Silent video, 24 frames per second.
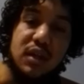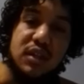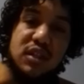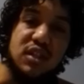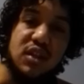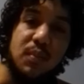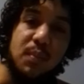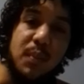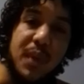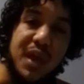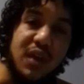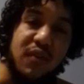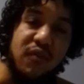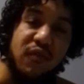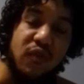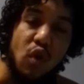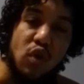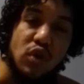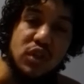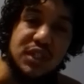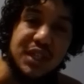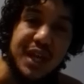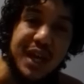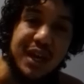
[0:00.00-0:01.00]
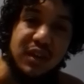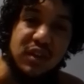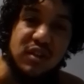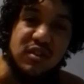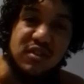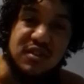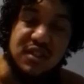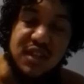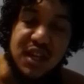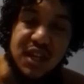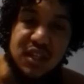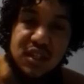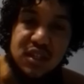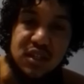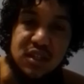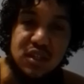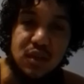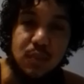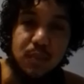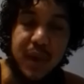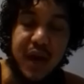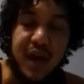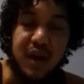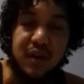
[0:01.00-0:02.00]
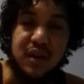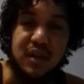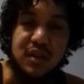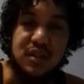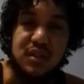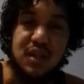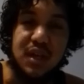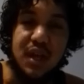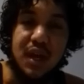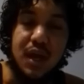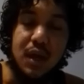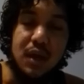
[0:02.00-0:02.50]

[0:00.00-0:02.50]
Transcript: to make false accusations about us.